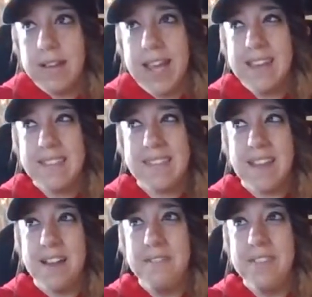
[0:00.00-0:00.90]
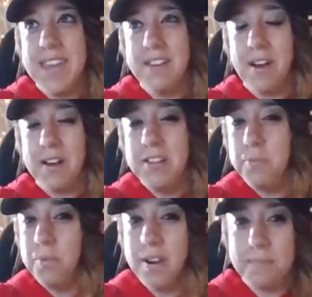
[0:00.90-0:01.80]
it sounds like College
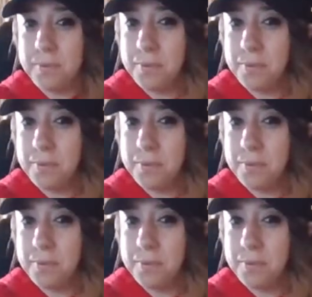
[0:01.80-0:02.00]
Board